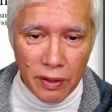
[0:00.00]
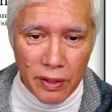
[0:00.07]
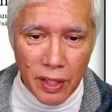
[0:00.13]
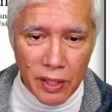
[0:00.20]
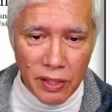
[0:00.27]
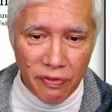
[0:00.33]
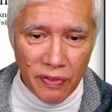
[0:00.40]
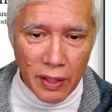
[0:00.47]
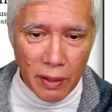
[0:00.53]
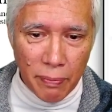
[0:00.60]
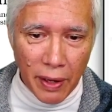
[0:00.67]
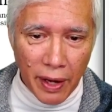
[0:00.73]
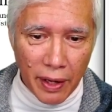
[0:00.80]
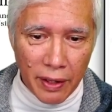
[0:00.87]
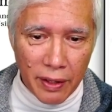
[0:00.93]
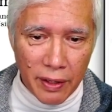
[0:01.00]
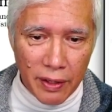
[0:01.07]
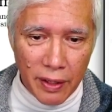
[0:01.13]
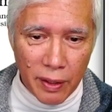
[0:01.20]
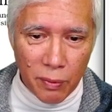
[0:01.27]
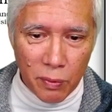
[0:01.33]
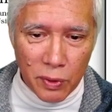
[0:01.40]
test feedback?
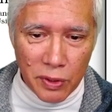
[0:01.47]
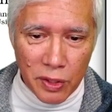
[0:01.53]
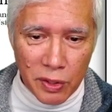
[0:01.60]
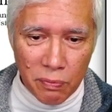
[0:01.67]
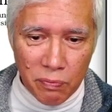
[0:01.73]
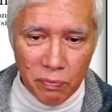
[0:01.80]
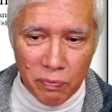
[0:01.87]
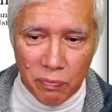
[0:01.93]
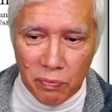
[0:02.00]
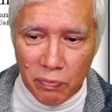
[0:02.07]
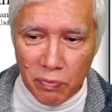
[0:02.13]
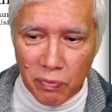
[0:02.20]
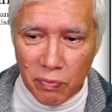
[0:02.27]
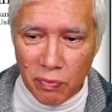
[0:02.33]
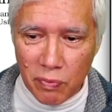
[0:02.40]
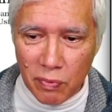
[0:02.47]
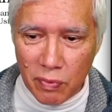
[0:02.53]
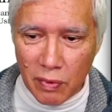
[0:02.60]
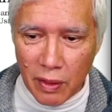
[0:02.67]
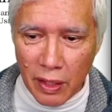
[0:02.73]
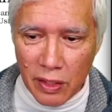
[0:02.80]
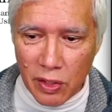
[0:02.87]
And
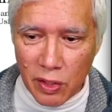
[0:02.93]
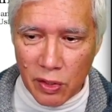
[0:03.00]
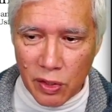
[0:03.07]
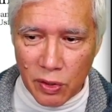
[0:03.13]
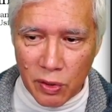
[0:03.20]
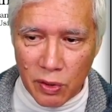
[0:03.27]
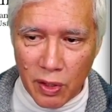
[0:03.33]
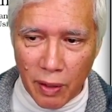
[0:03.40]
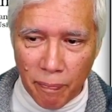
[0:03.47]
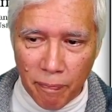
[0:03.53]
let's just do them.